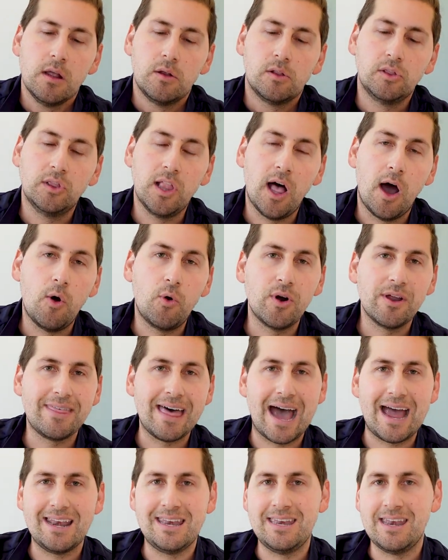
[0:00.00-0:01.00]
lower
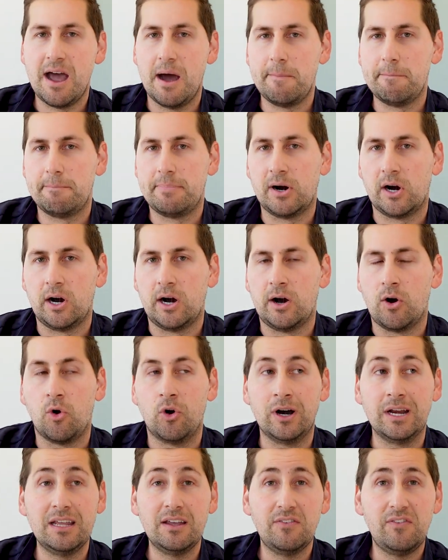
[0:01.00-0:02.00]
that number,
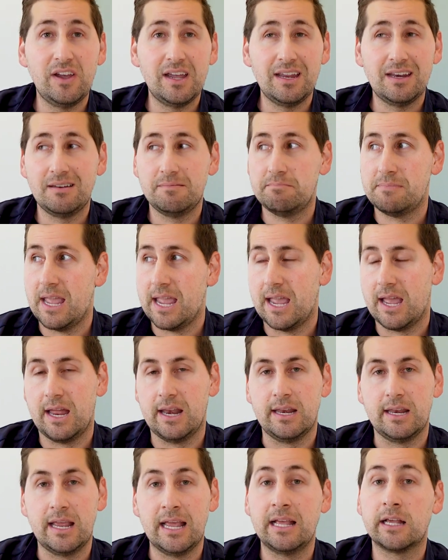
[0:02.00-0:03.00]
or even,
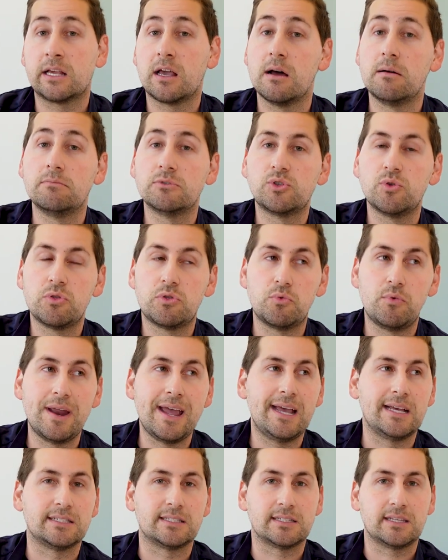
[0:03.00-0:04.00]
man, it comes with
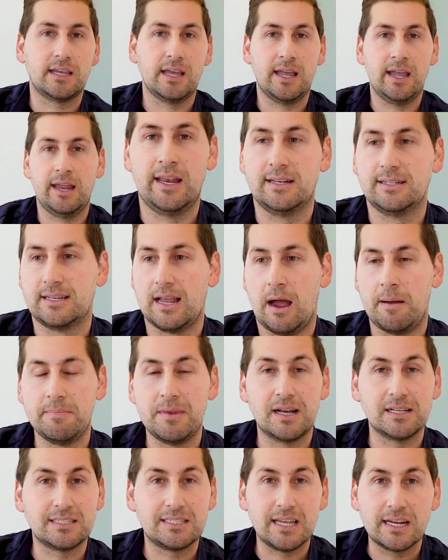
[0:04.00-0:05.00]
risk, and I'm
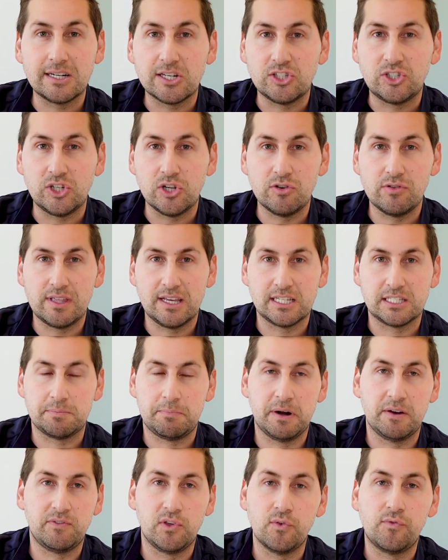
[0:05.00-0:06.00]
not saying to do this,
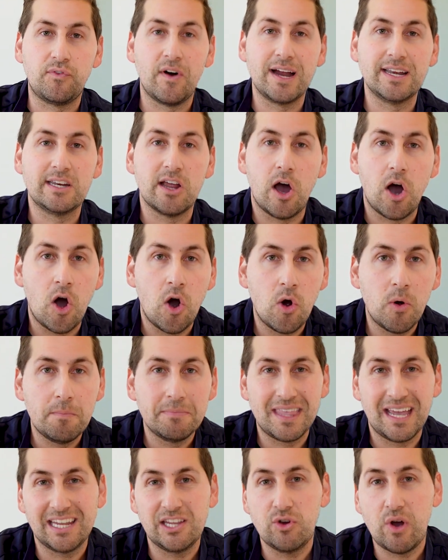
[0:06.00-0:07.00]
but if you find a home
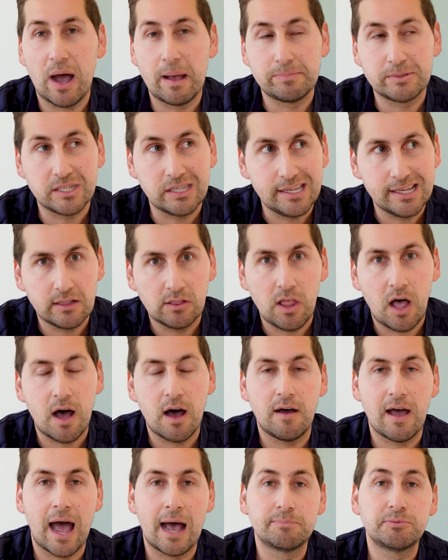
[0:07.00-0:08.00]
that you
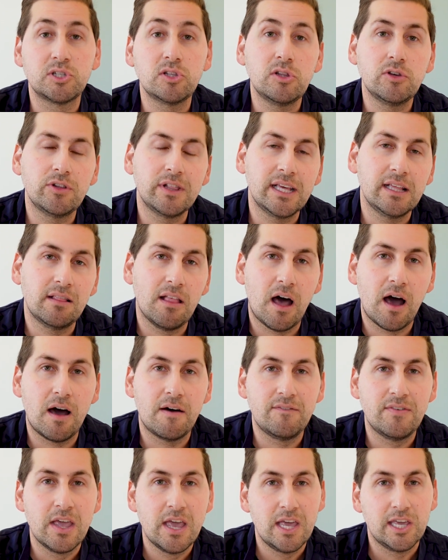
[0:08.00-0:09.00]
absolutely
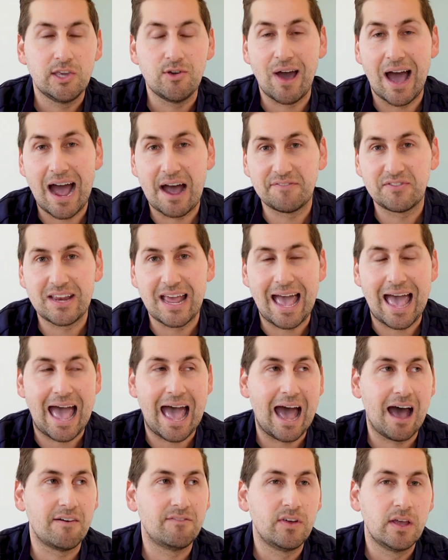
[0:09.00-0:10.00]
love, you have to
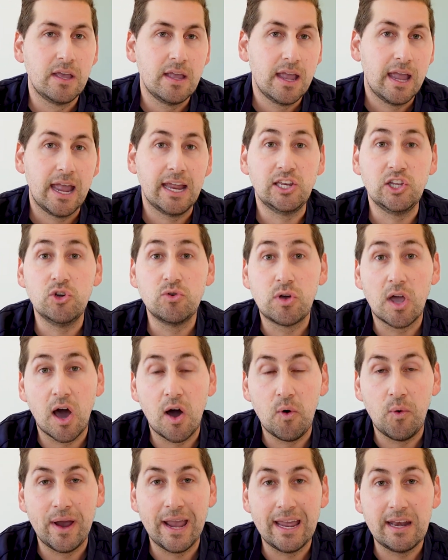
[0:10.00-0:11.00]
have, and you
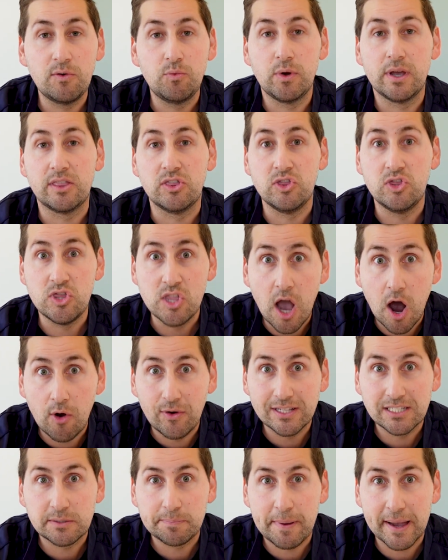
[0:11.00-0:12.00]
go in with
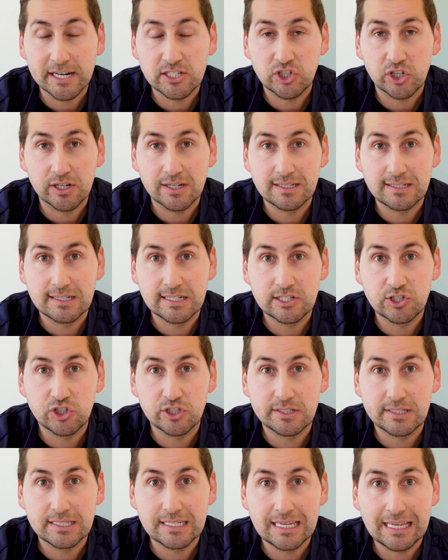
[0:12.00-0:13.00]
no inspection
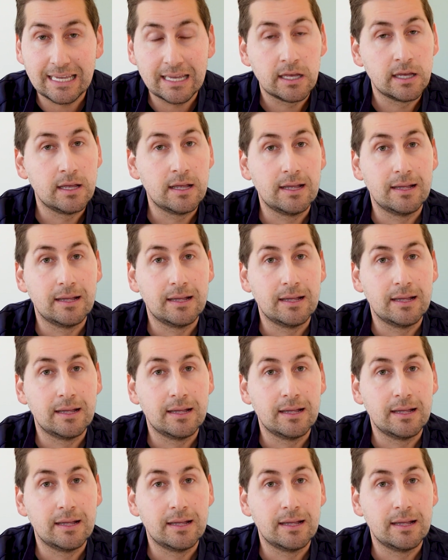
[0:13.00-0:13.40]
contingency,